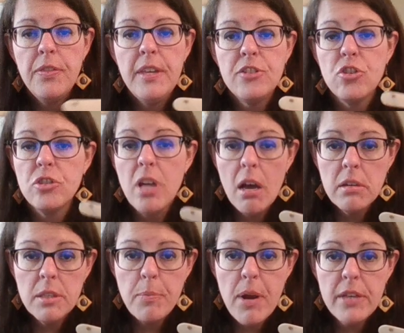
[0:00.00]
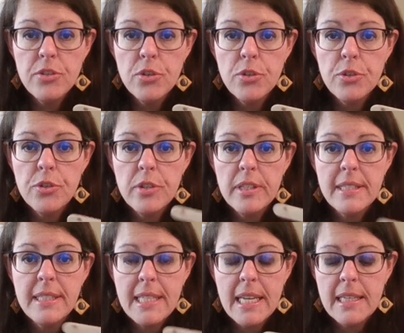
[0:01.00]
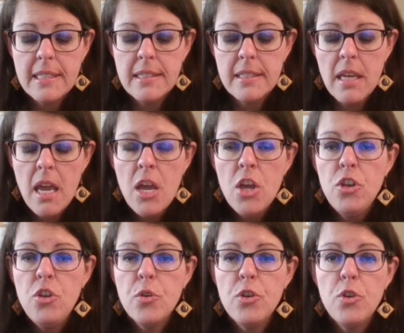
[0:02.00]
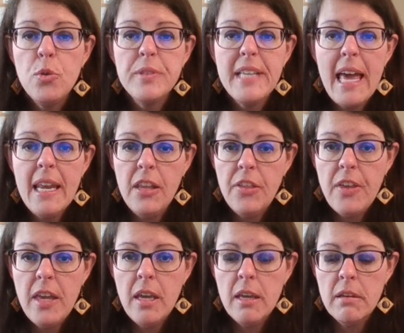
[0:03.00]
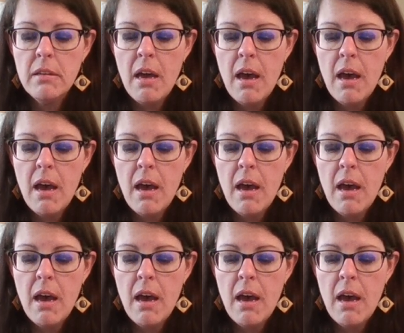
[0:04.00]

These are tongue depressor sticks. You can use anything